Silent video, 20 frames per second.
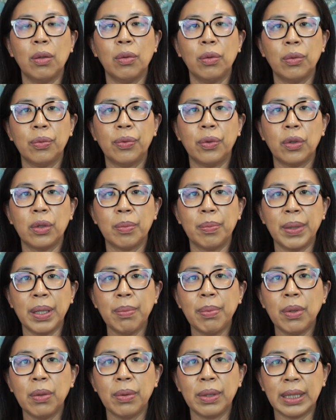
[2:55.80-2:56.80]
for
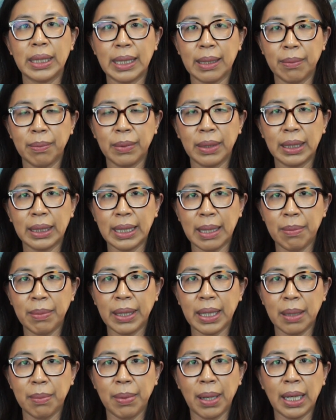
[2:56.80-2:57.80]
people with the damp
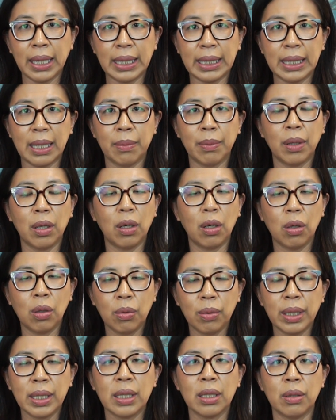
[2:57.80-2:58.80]
heat body type,
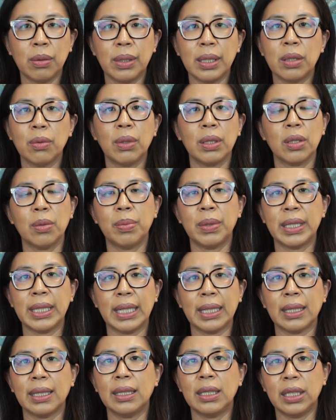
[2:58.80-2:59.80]
always want to
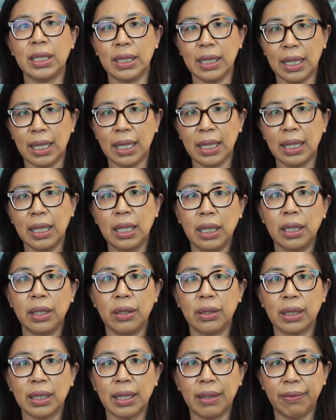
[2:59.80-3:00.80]
protect the GI,
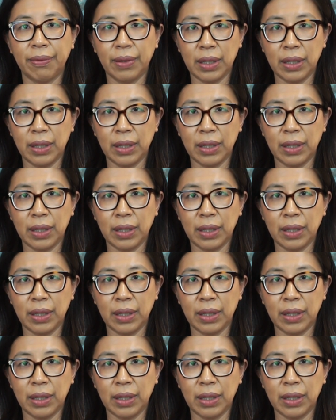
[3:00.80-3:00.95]
your gut